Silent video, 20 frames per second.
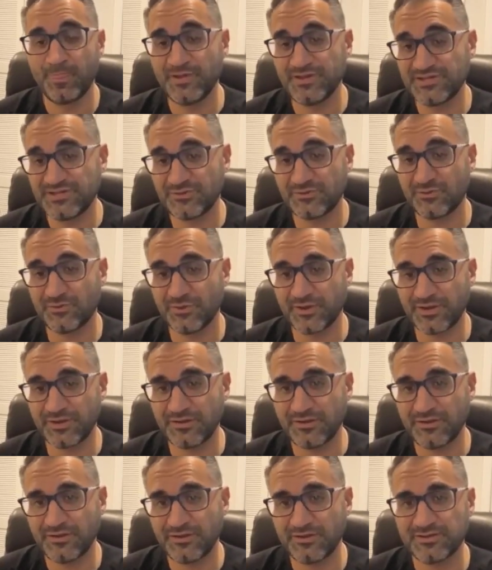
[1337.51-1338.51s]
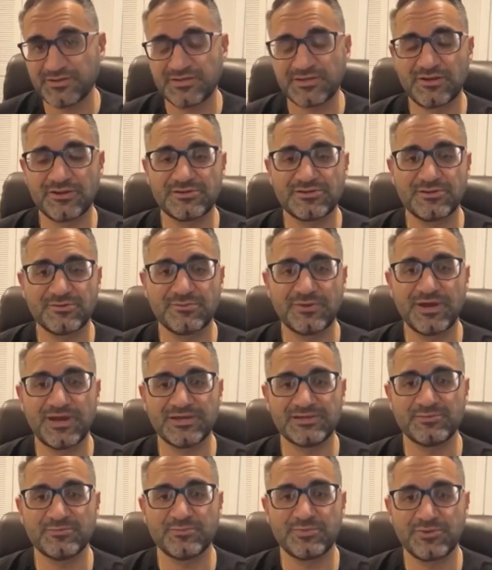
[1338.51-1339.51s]
this coin starts to
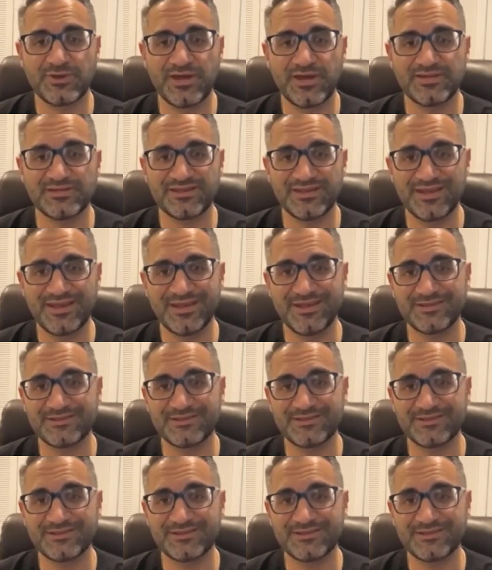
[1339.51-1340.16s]
rise in price